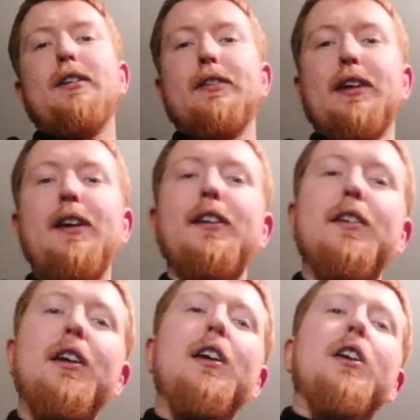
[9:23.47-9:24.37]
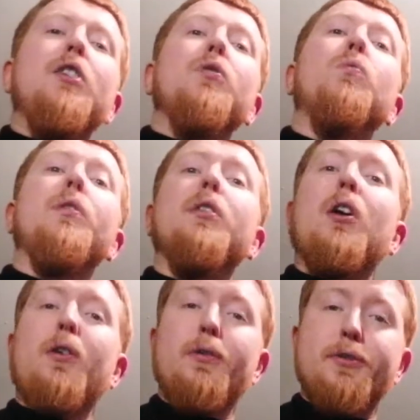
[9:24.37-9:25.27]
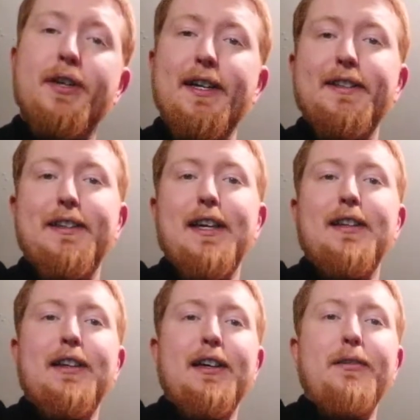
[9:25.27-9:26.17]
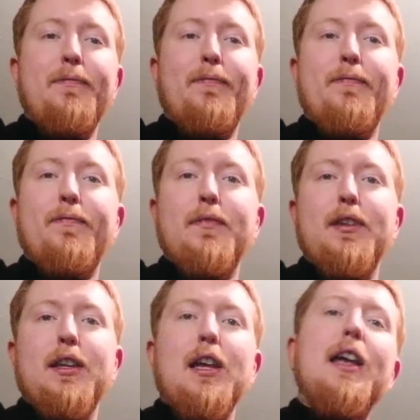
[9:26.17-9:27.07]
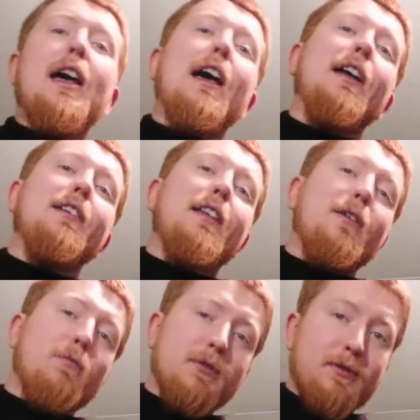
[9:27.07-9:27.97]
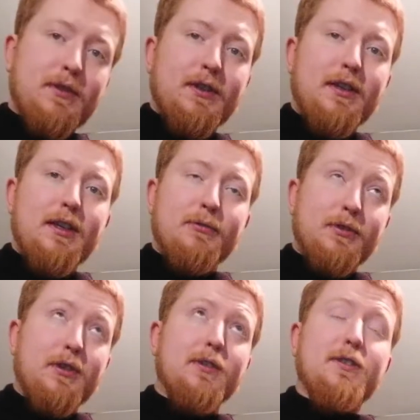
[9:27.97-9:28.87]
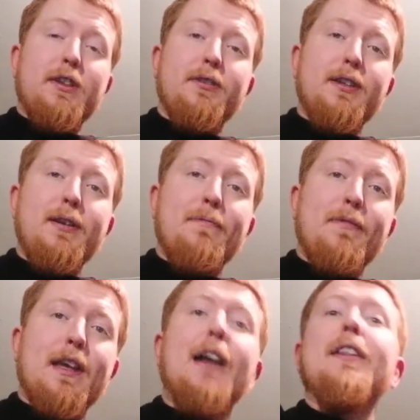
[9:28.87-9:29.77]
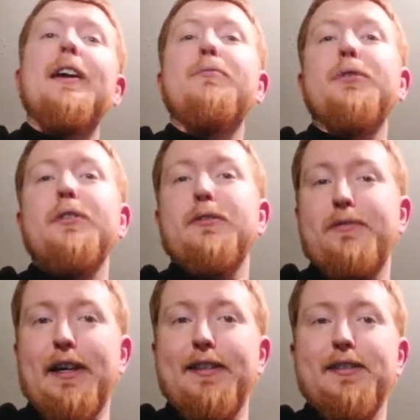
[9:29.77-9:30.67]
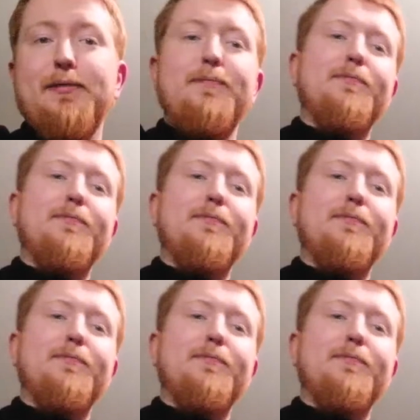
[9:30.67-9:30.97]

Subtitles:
Okay, we'll all try that together now, and then once we've done, we'll do it slowly and then we'll do it fast.